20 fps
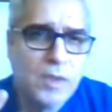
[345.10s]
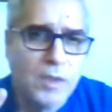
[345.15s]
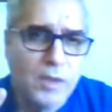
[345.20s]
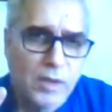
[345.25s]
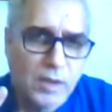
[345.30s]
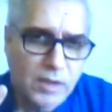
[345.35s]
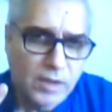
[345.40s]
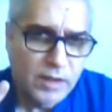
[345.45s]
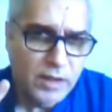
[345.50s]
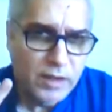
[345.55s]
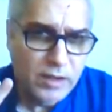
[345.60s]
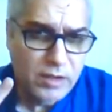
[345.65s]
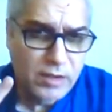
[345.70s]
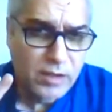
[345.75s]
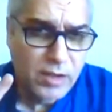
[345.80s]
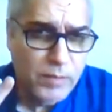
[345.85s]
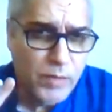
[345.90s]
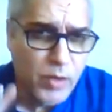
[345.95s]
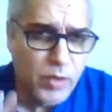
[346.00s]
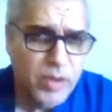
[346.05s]
He
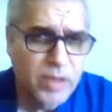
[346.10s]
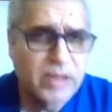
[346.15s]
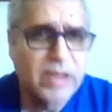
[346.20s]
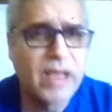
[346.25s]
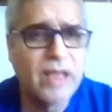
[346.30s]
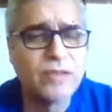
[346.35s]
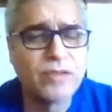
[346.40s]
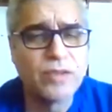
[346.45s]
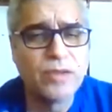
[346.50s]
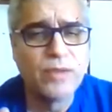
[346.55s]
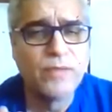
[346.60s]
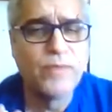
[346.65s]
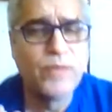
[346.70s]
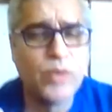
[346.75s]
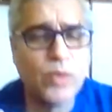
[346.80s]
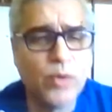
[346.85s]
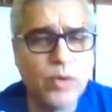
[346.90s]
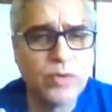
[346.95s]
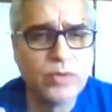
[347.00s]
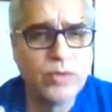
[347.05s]
communicates to the
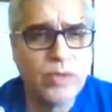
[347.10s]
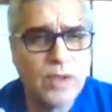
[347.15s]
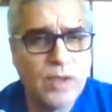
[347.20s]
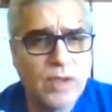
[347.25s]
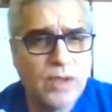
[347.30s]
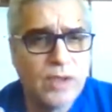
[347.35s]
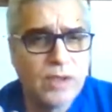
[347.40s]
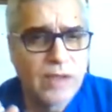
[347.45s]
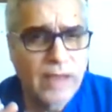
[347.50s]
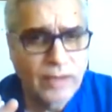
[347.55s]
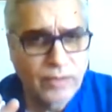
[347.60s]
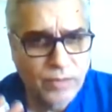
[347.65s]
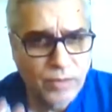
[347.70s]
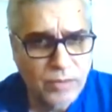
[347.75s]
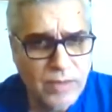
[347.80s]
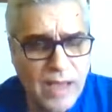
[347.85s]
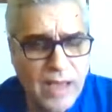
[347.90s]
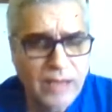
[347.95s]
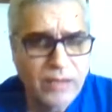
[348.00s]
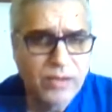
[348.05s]
viewers like they're 9
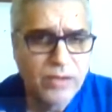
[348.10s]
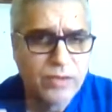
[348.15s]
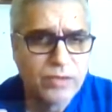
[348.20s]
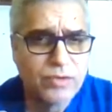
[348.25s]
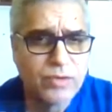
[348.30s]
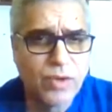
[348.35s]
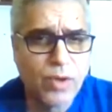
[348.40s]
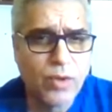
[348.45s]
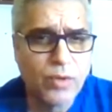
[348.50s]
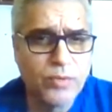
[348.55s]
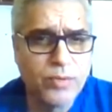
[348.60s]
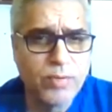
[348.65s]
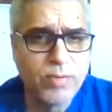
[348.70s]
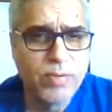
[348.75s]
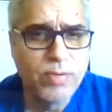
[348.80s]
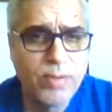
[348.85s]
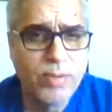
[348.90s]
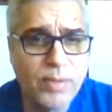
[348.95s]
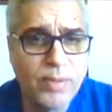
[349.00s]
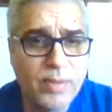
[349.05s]
years old,
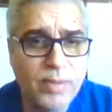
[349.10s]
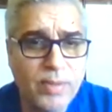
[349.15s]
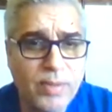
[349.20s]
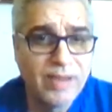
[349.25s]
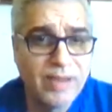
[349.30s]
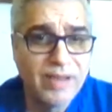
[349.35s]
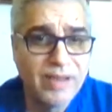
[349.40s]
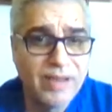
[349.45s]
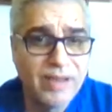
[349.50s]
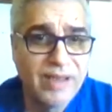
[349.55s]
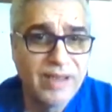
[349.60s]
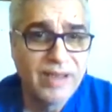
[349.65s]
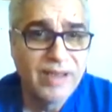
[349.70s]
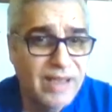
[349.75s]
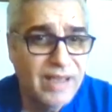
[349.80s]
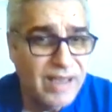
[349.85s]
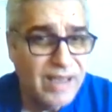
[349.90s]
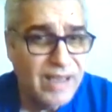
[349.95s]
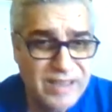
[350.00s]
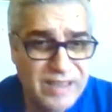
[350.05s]

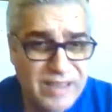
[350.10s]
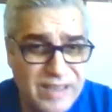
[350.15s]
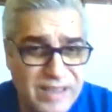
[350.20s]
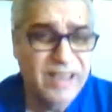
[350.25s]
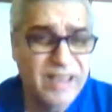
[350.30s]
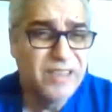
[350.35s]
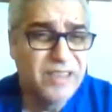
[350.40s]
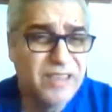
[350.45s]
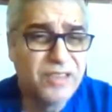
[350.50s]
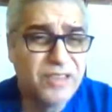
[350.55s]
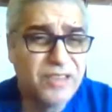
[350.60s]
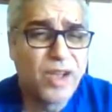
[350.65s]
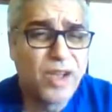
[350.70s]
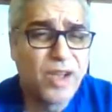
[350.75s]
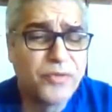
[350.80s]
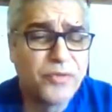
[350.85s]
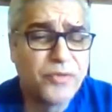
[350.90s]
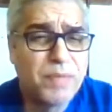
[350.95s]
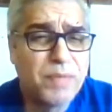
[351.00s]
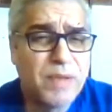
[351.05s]
and he's
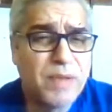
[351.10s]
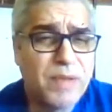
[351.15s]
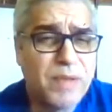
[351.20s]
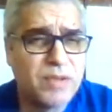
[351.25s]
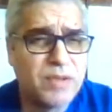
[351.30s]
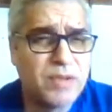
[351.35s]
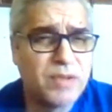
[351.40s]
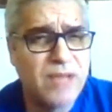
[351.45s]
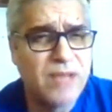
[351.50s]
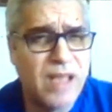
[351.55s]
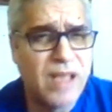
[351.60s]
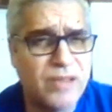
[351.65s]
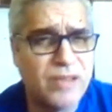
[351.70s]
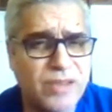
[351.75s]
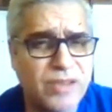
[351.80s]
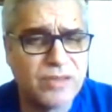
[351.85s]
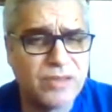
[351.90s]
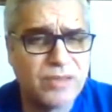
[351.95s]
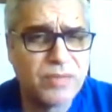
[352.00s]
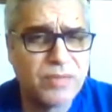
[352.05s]
insulting people's
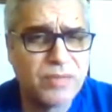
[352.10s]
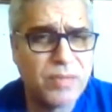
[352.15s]
intelligence.